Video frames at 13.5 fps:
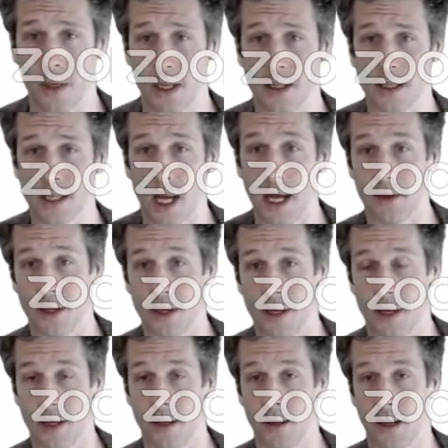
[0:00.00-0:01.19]
inside
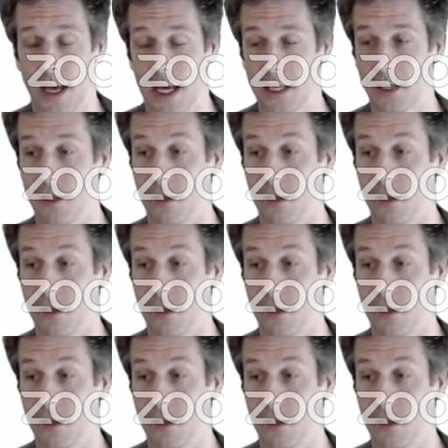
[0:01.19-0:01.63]
as